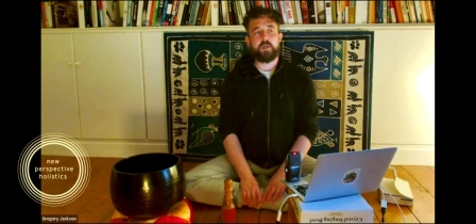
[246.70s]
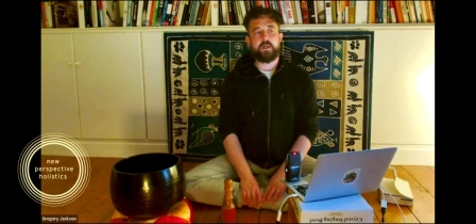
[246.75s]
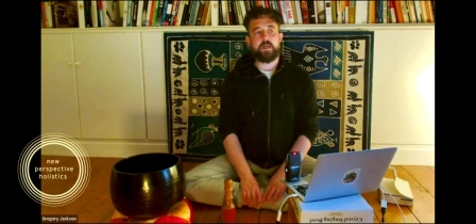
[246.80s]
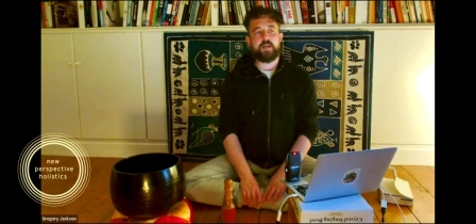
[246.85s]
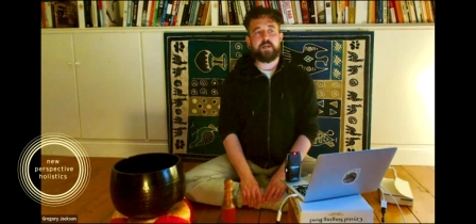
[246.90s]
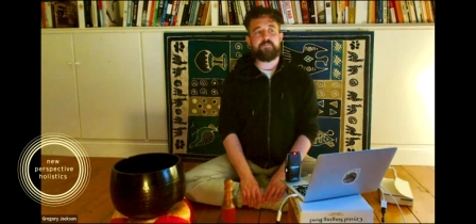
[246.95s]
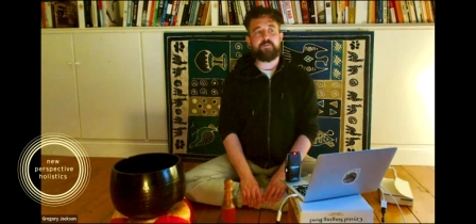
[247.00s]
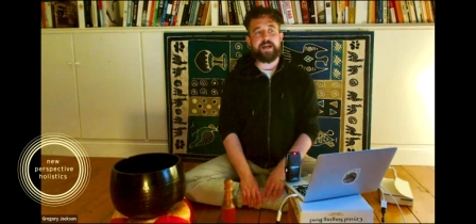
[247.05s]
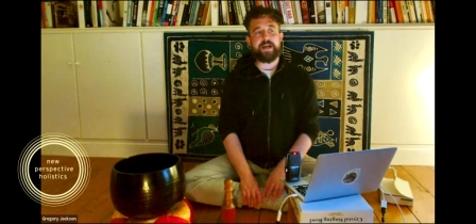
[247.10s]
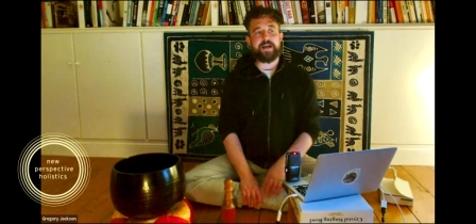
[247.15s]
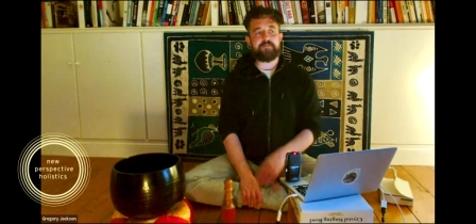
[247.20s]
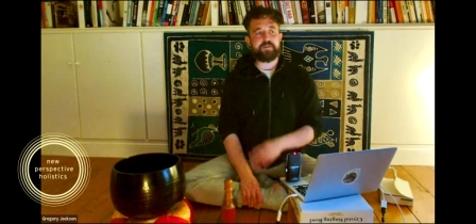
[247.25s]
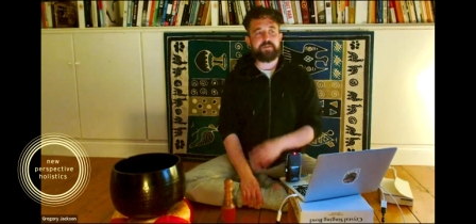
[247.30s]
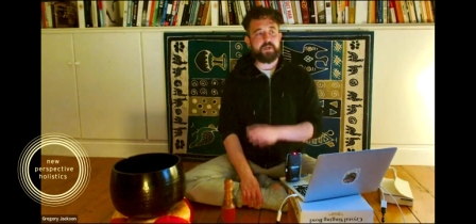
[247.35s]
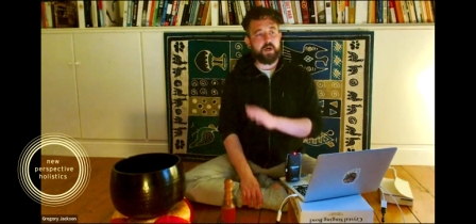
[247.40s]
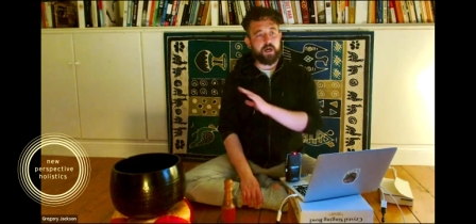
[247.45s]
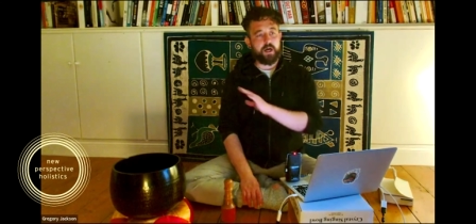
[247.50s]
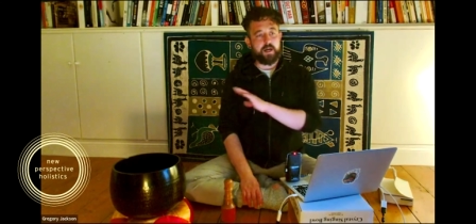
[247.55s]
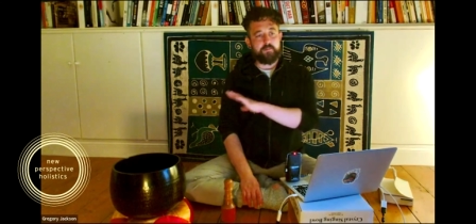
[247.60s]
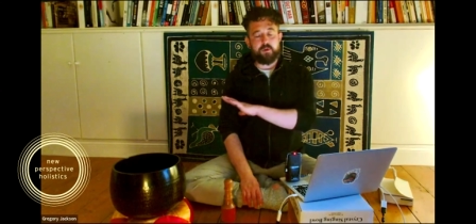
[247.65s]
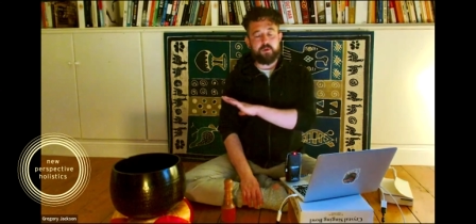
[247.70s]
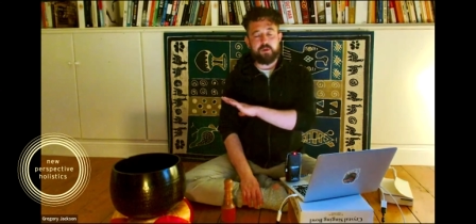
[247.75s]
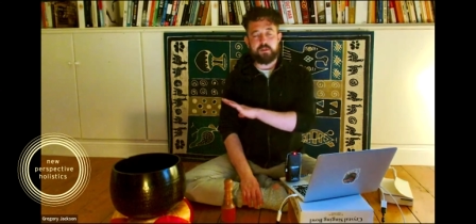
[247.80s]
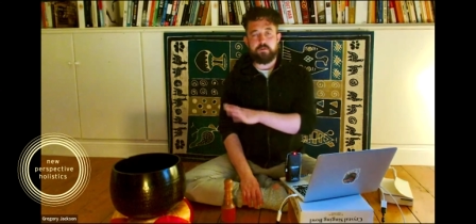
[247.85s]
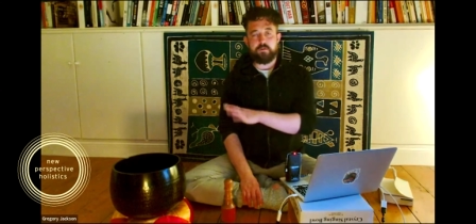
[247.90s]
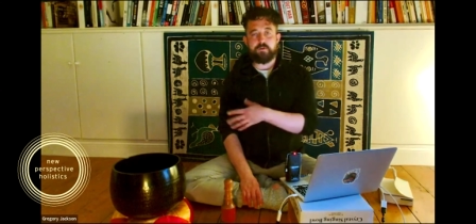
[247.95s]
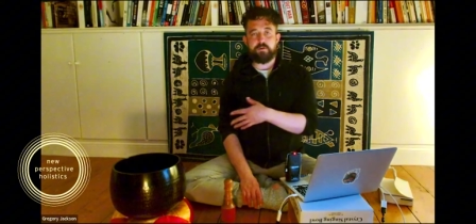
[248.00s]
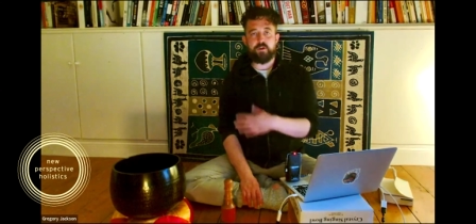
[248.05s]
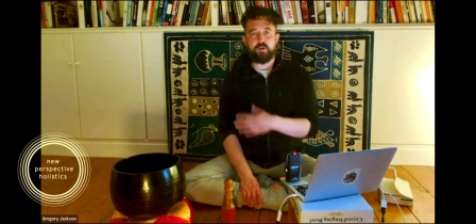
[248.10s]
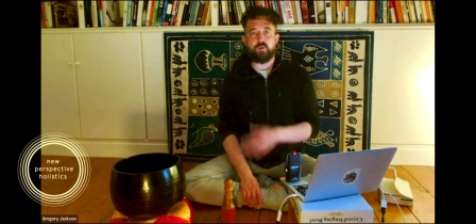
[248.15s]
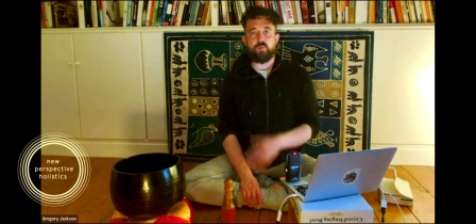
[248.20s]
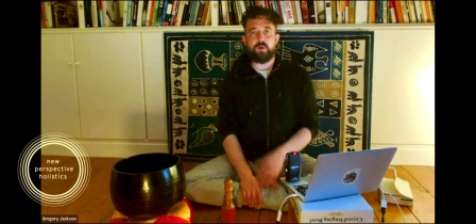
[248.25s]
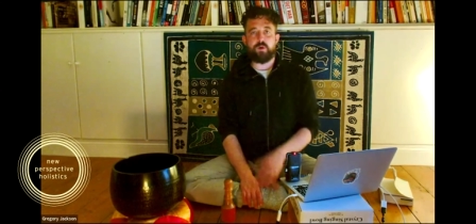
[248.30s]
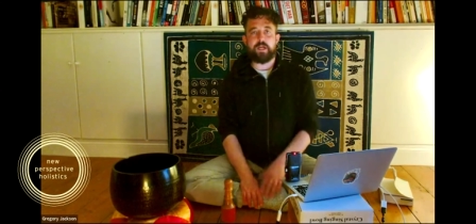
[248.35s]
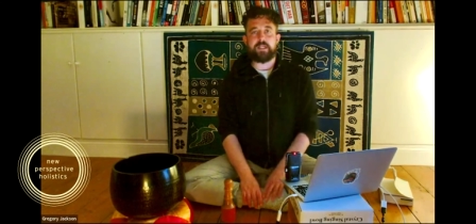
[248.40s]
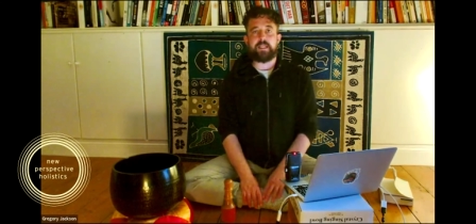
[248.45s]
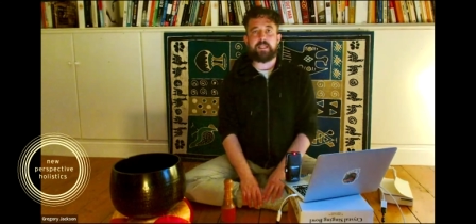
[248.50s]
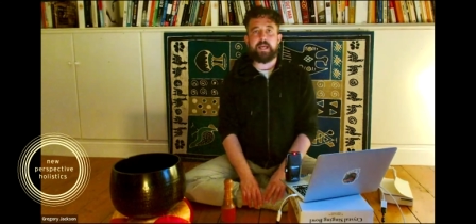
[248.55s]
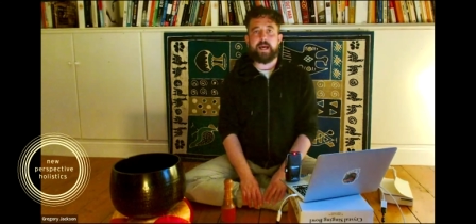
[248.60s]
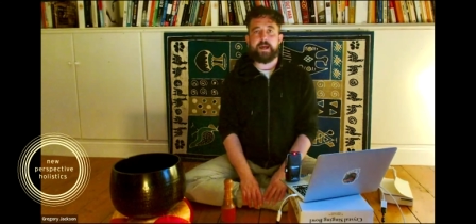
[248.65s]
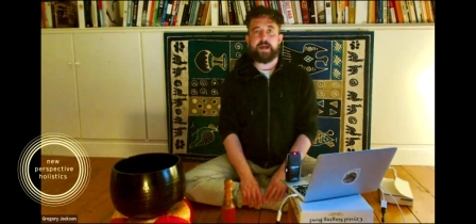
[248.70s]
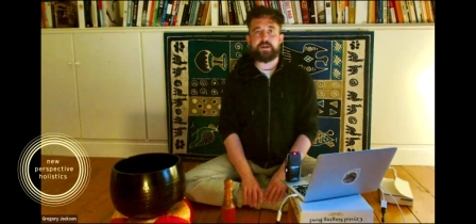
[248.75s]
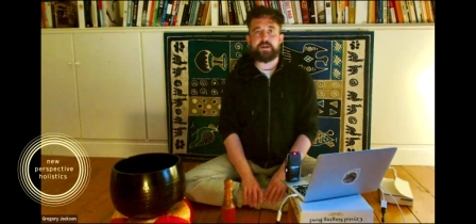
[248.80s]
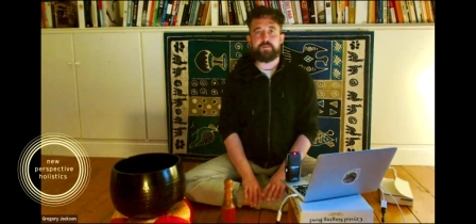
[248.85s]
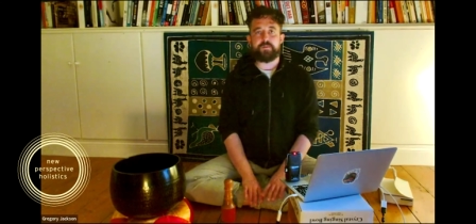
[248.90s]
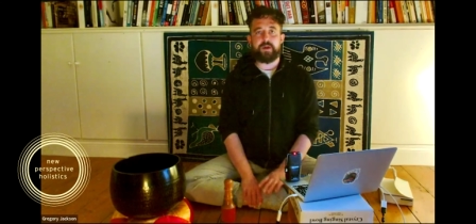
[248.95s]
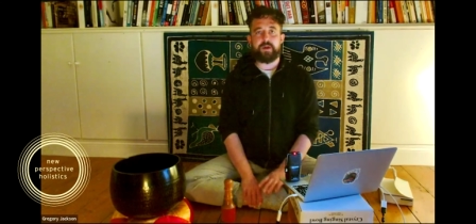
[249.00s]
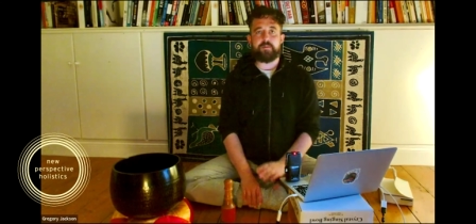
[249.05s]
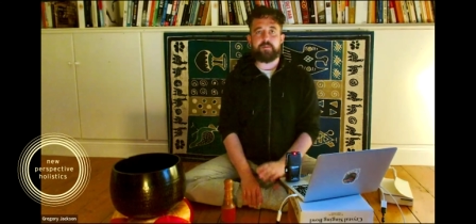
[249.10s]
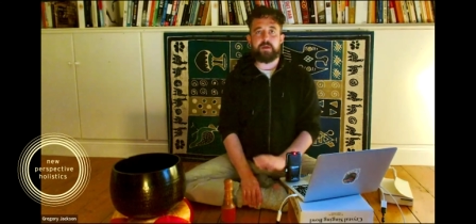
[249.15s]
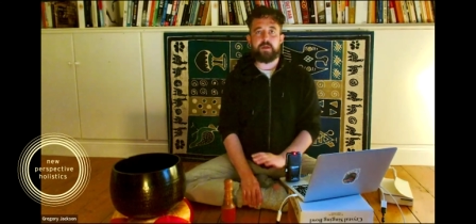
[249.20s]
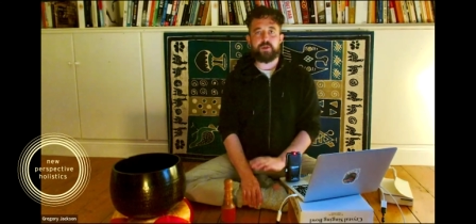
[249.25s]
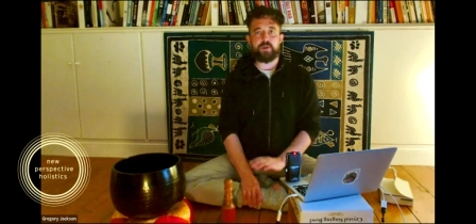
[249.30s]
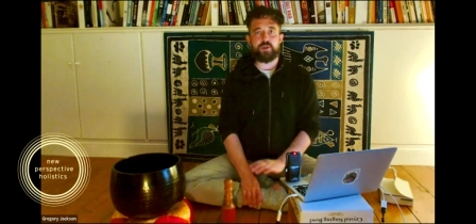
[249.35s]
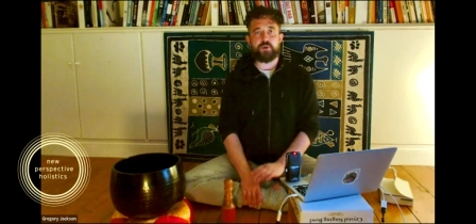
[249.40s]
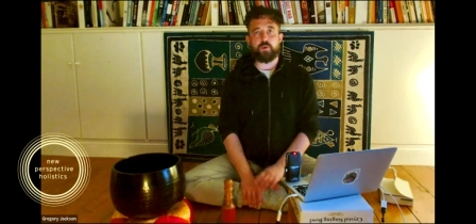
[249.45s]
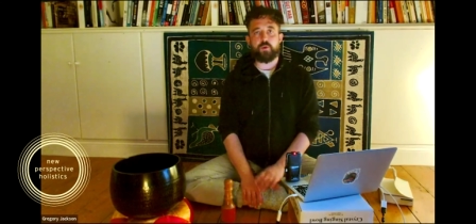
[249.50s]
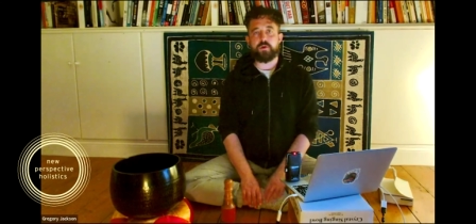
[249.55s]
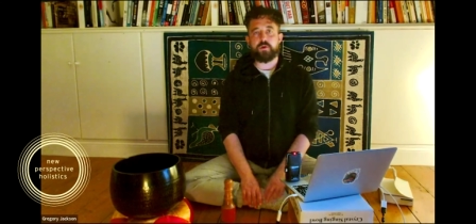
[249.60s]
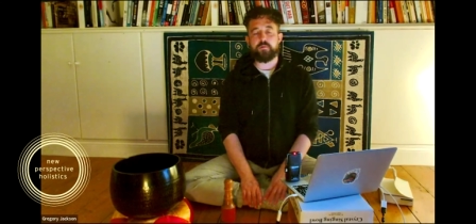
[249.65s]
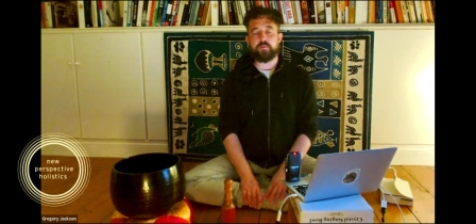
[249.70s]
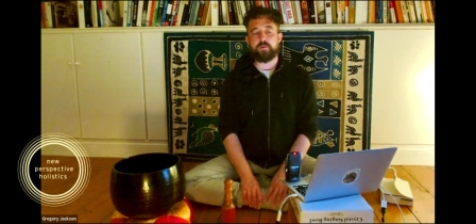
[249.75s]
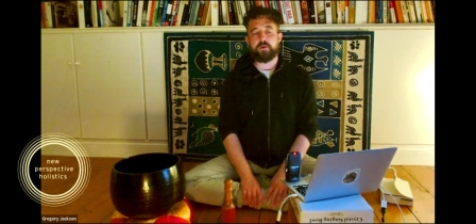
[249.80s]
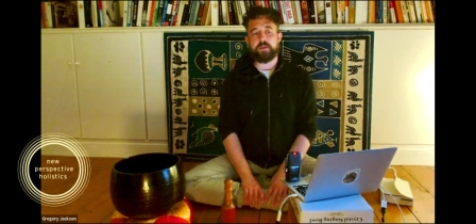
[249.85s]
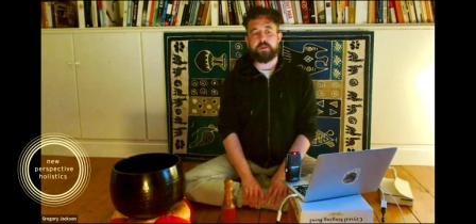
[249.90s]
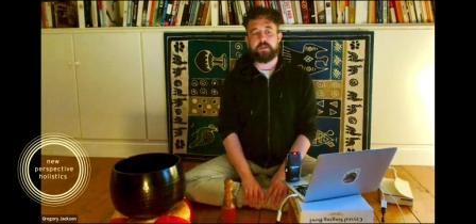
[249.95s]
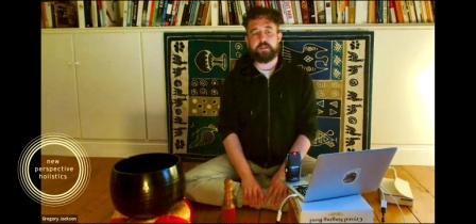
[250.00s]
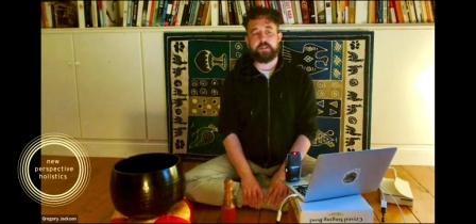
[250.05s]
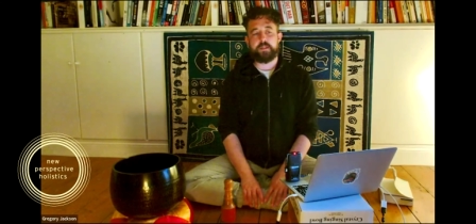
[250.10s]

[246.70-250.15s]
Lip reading: If we have time, we'll do another one at the end, maybe a shorter one.